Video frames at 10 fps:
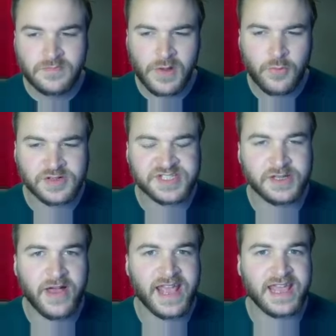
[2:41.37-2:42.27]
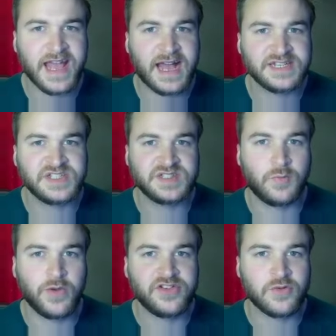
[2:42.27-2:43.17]
we're still hanging on to
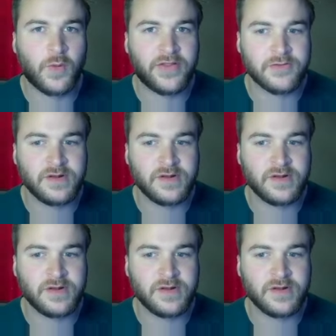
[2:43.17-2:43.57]
some winter weather